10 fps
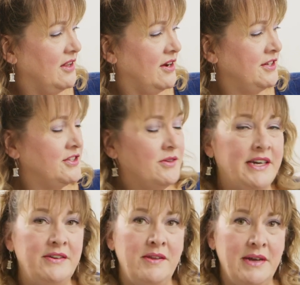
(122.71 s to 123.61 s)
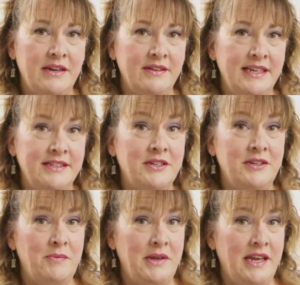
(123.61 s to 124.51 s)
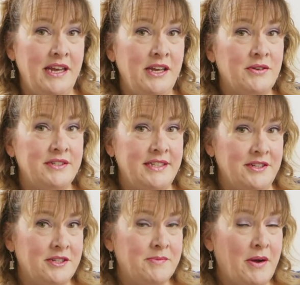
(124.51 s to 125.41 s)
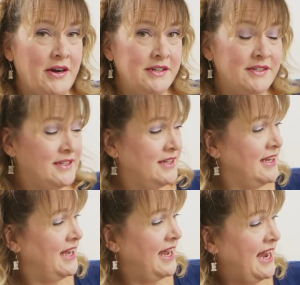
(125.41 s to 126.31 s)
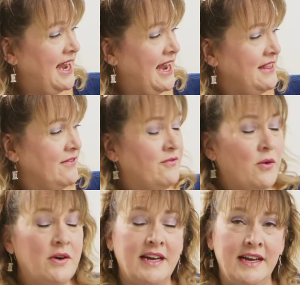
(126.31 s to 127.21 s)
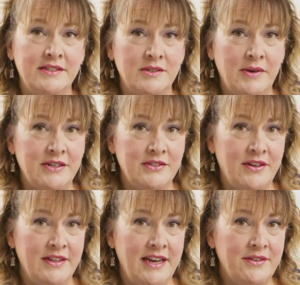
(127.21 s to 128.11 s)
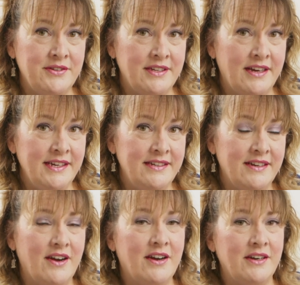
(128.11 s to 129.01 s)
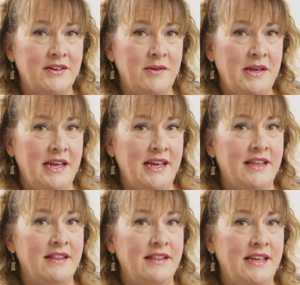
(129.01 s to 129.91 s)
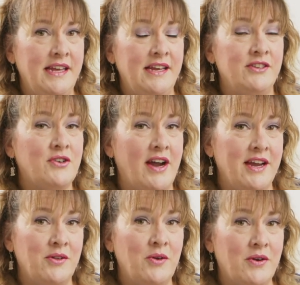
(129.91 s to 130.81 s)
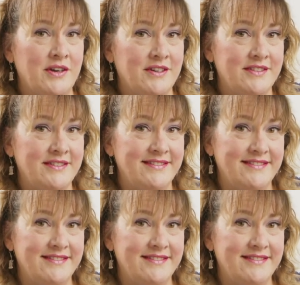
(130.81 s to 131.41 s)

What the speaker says: large square in the middle is going to be your center part, and the 4 cut squares on the other side are going to be the triangle corners.